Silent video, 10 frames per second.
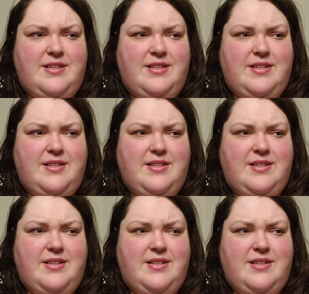little girl.
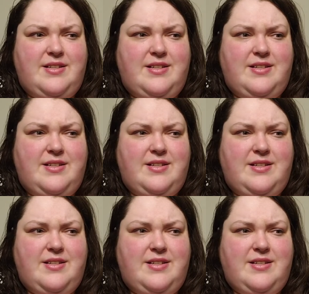You're not
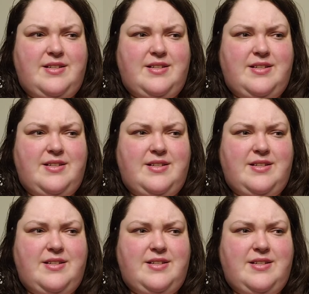depressed. You do a
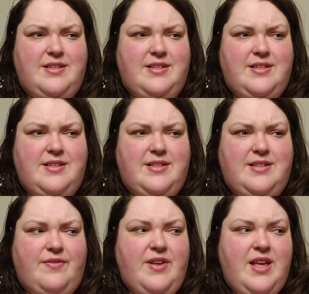disservice to those who are.
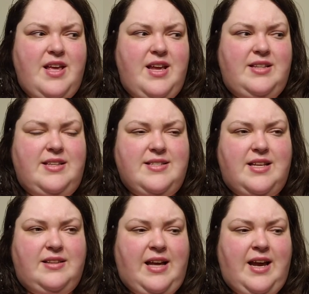This
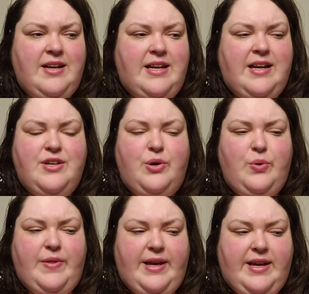and that. And I know,
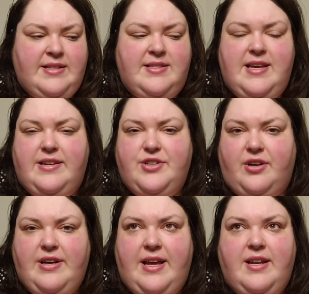like, it's the
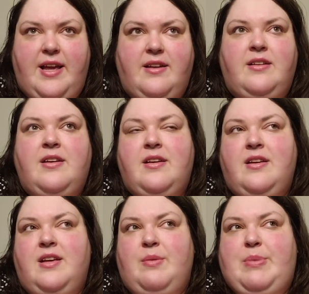internet, and
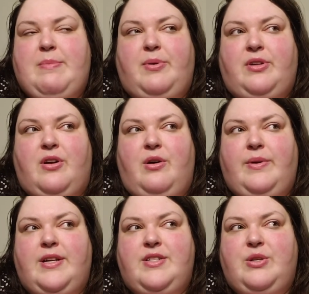people are
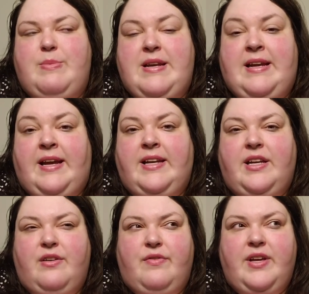going to be
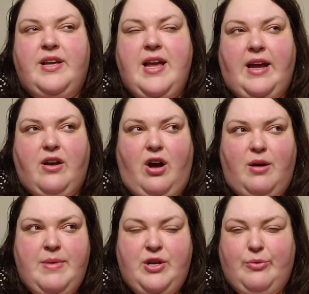negative and
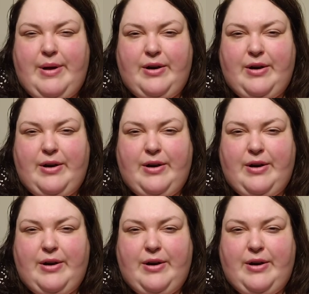comment no